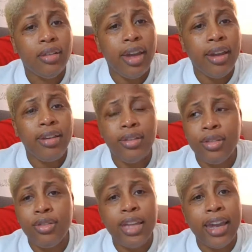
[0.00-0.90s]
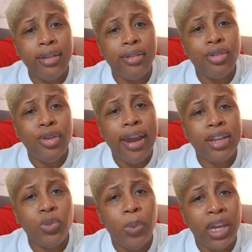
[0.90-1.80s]
Okay, you dating
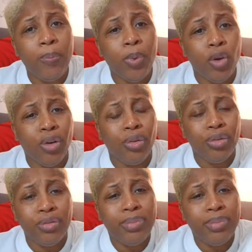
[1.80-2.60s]
trash people.